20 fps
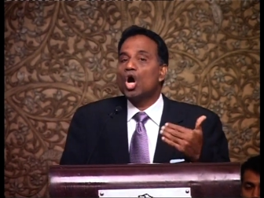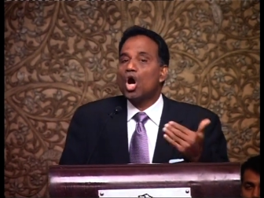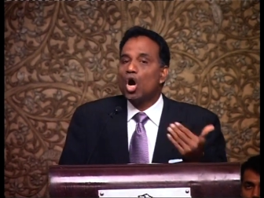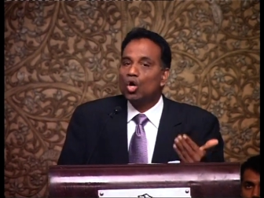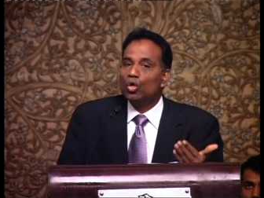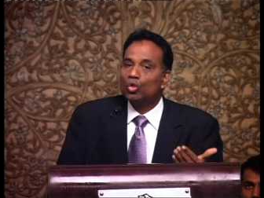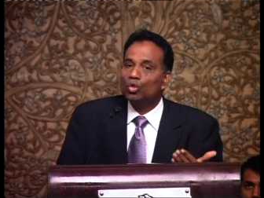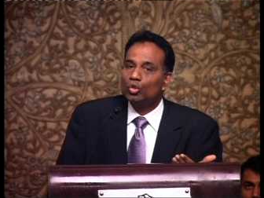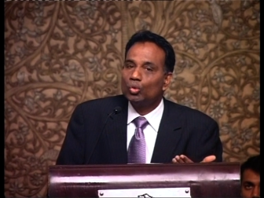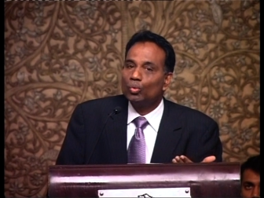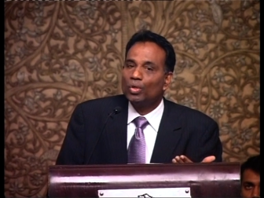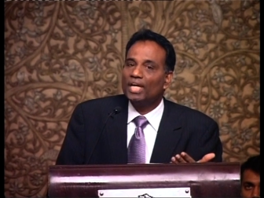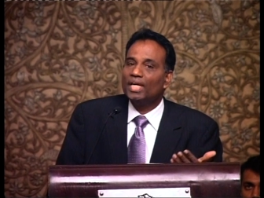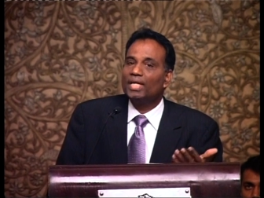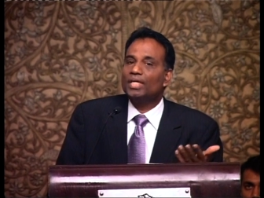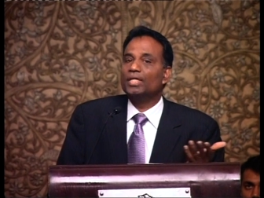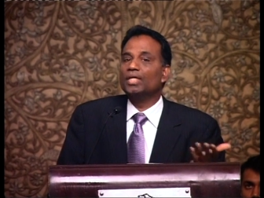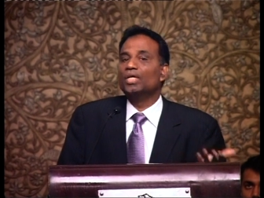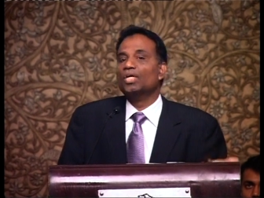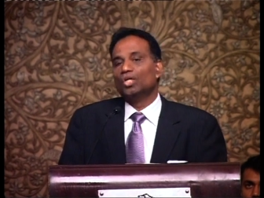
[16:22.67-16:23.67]

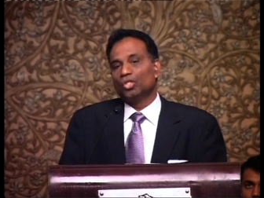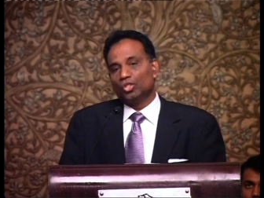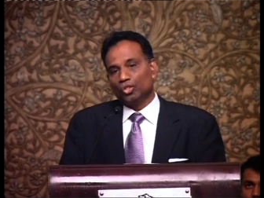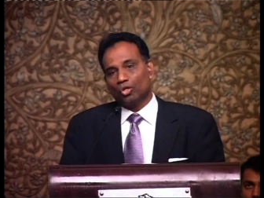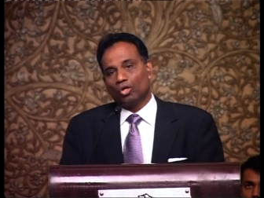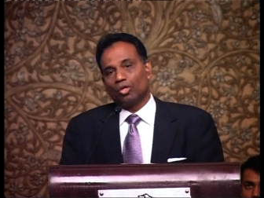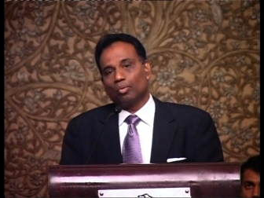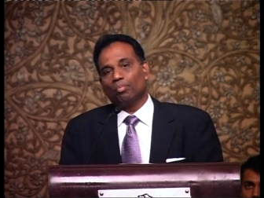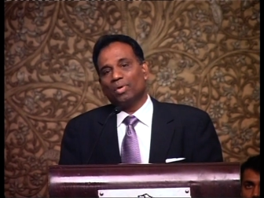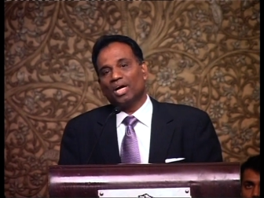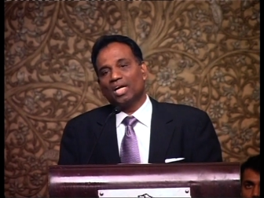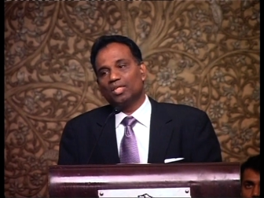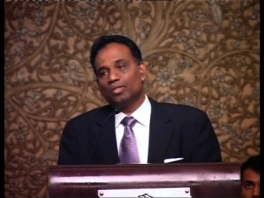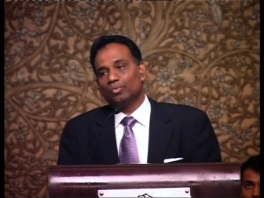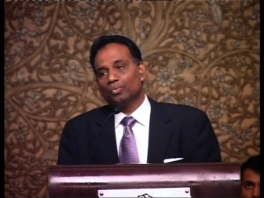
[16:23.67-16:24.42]
outweighed your bad